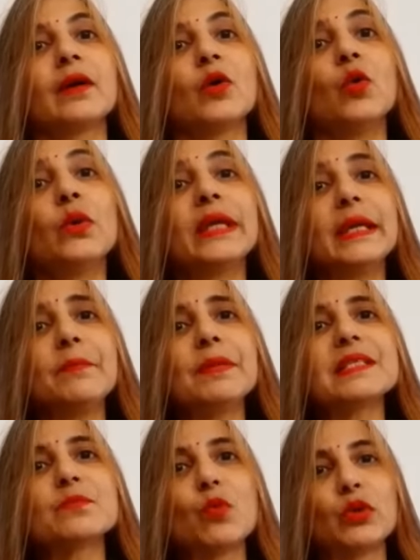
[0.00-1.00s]
who keep
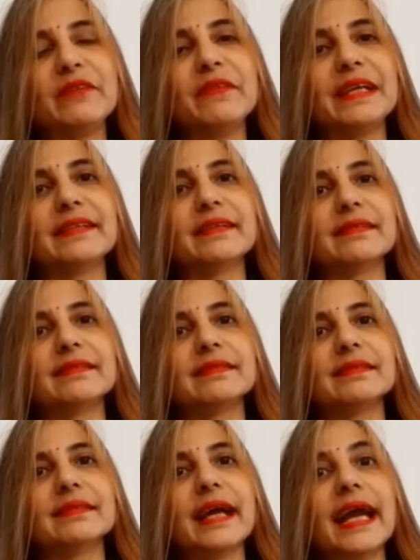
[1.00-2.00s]
us motivated
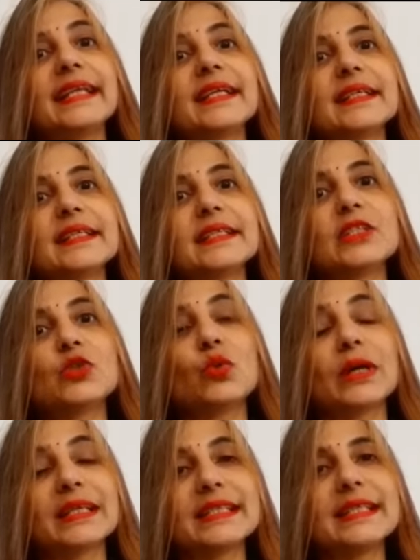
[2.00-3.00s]
and con to
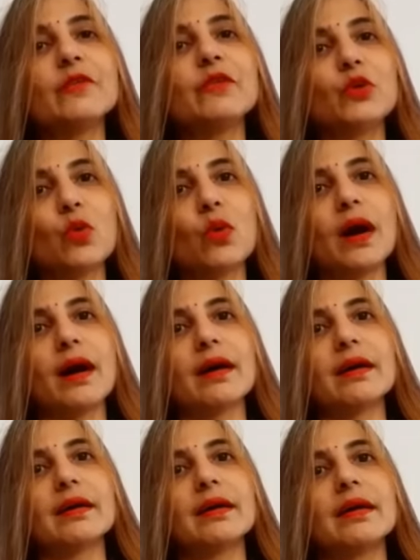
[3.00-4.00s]
continue yoga
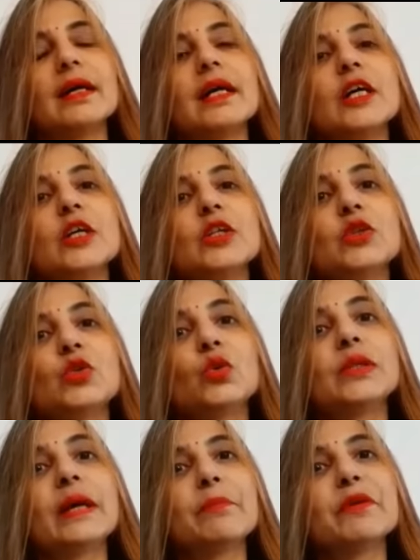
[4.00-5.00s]

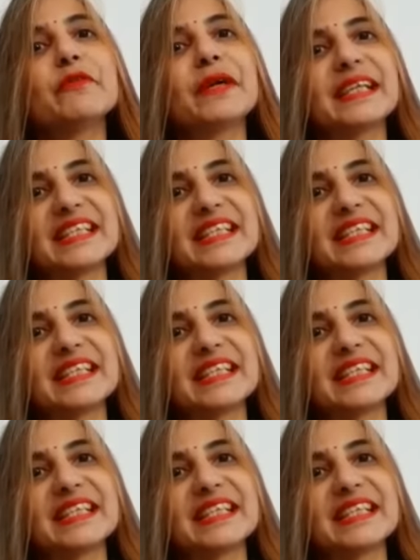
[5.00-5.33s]
through their perfect